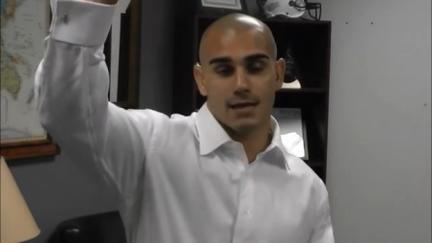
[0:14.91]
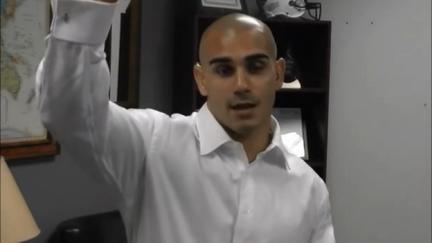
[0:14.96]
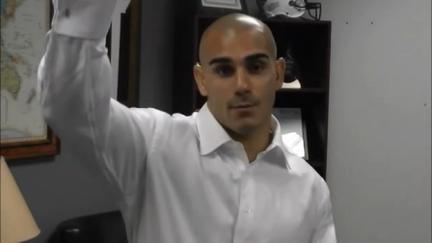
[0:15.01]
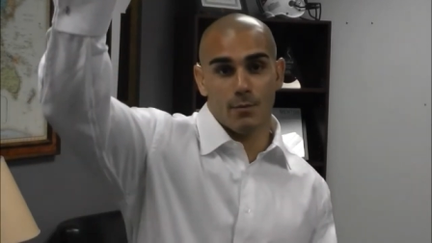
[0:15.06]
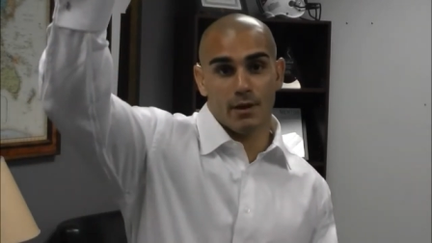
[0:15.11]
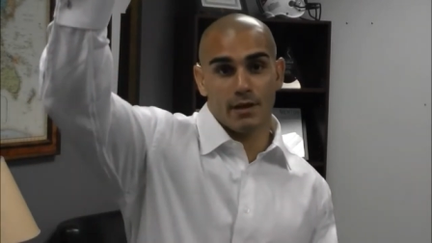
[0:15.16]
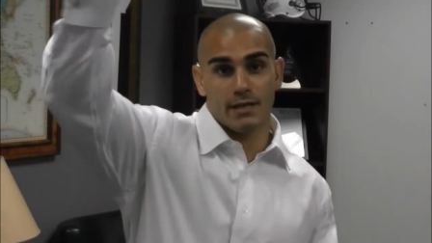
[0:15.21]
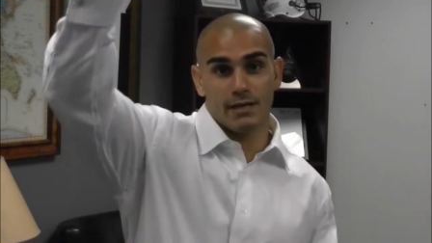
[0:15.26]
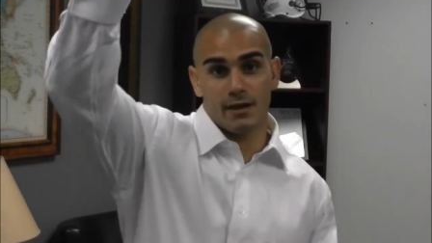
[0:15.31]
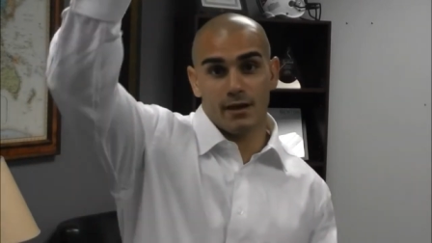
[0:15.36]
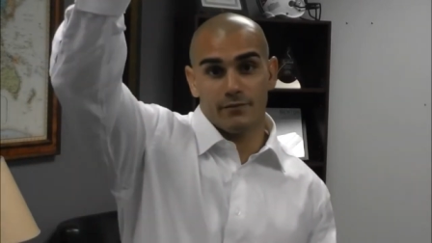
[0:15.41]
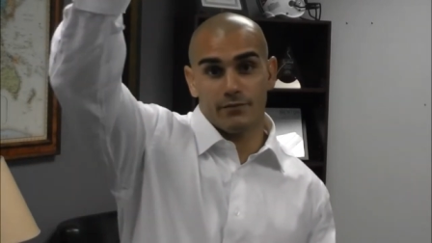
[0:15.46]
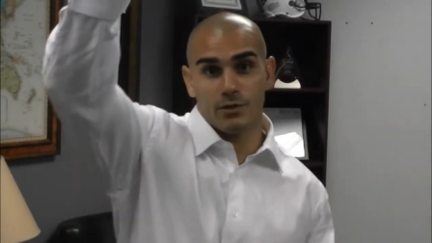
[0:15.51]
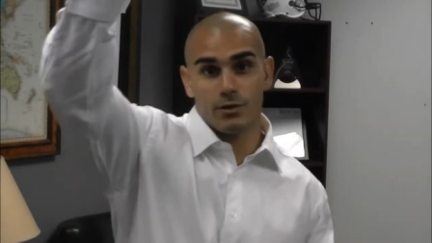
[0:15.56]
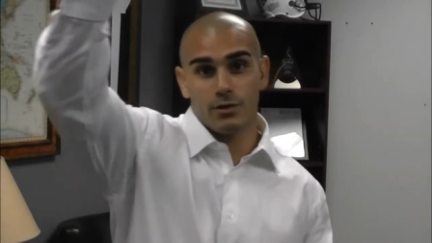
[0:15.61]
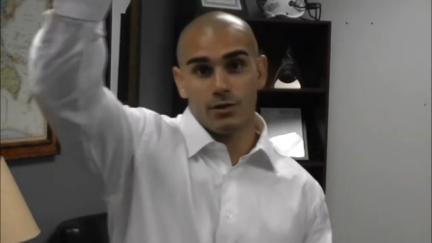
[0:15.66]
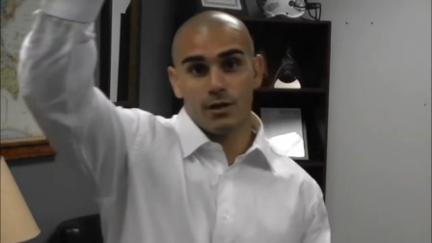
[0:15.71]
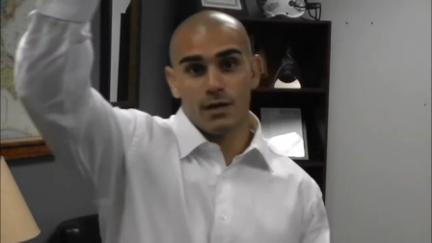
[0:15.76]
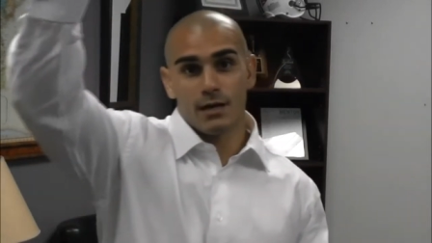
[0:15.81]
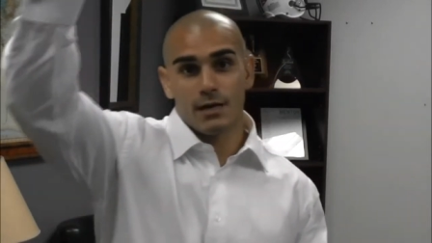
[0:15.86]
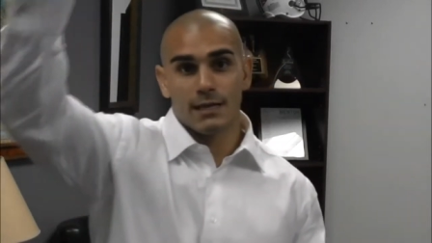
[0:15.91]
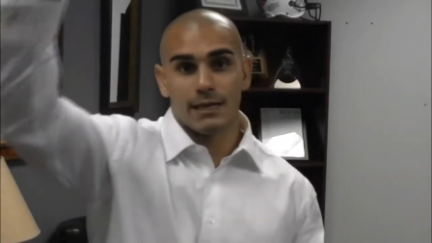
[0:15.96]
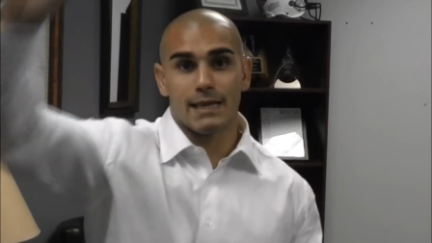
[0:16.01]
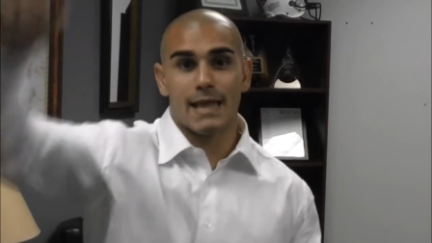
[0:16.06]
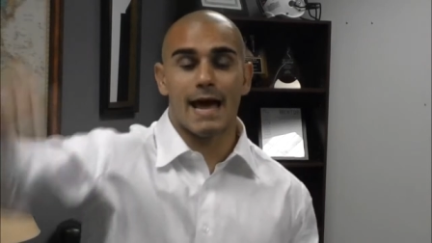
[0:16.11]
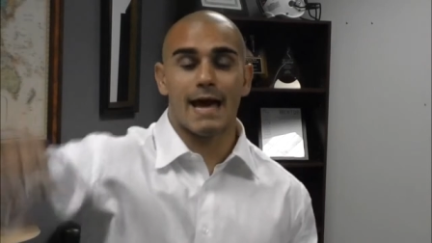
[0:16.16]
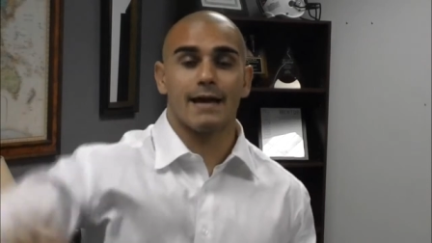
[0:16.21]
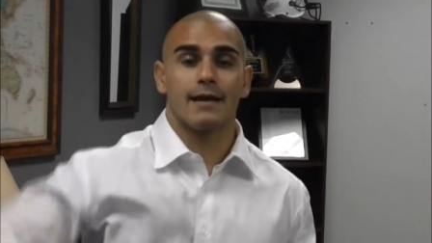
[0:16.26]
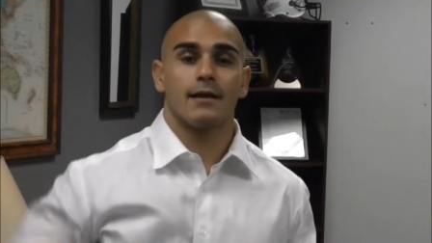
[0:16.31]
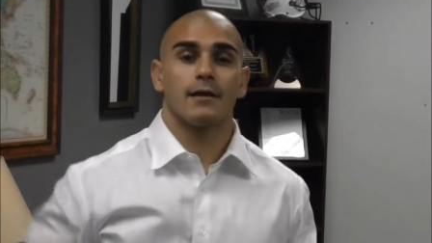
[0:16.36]
how many of you
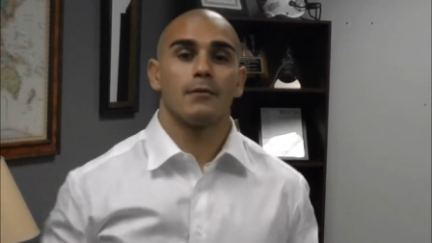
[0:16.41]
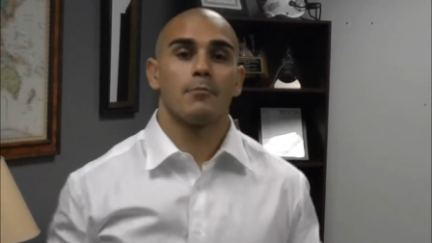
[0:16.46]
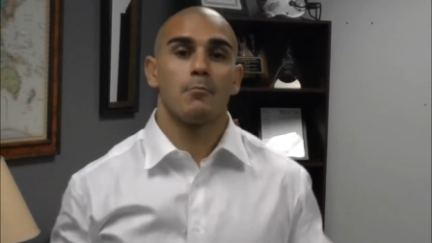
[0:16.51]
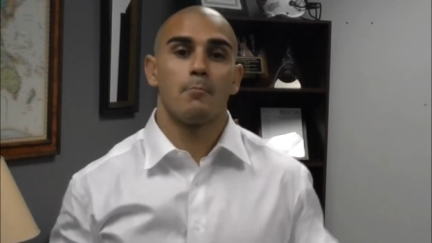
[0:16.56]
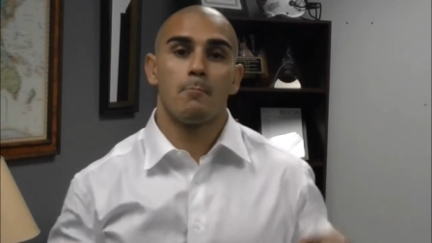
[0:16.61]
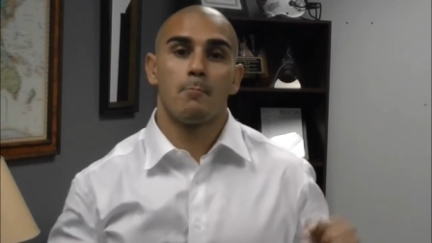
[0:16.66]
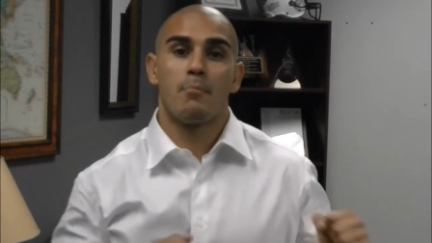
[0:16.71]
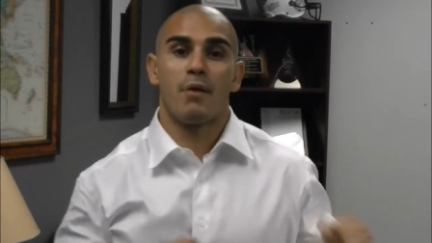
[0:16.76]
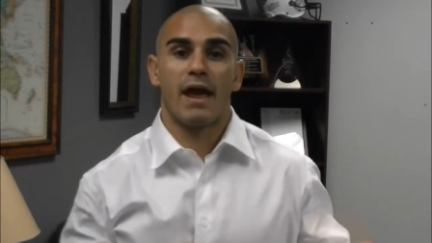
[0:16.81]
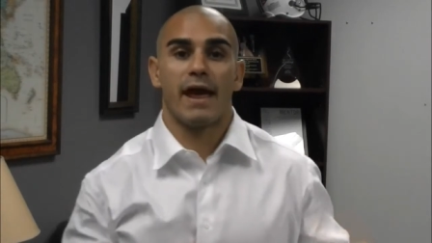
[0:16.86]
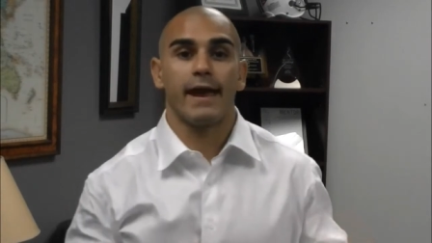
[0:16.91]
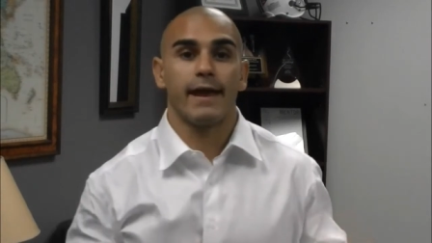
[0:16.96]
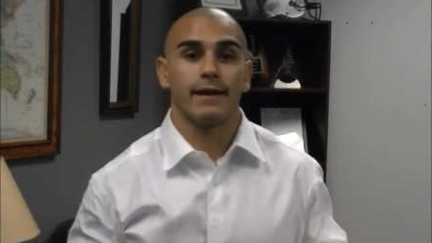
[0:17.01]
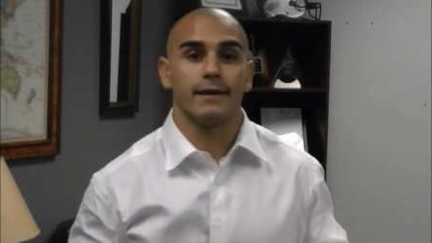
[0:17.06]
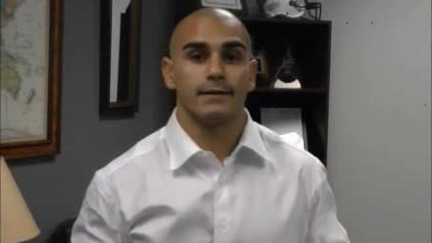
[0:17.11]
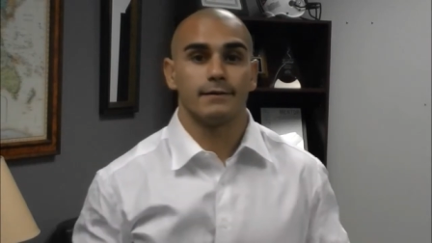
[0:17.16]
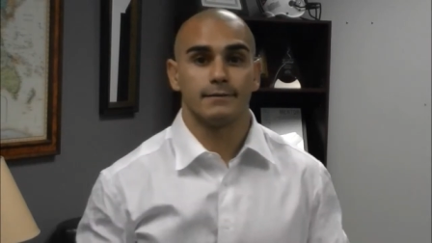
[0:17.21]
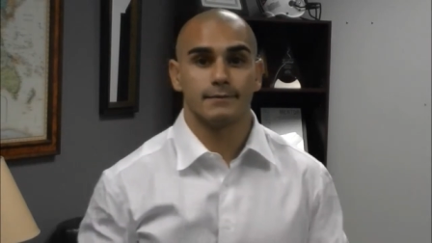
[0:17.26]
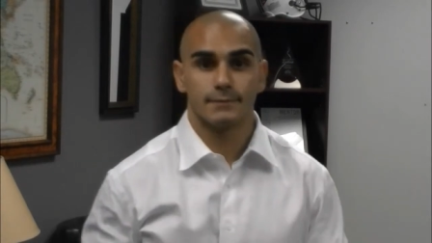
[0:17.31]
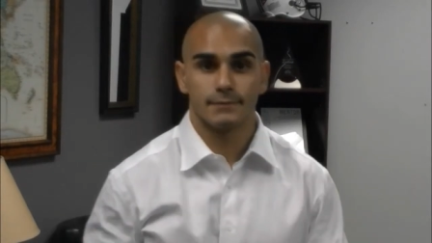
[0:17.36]
like pain?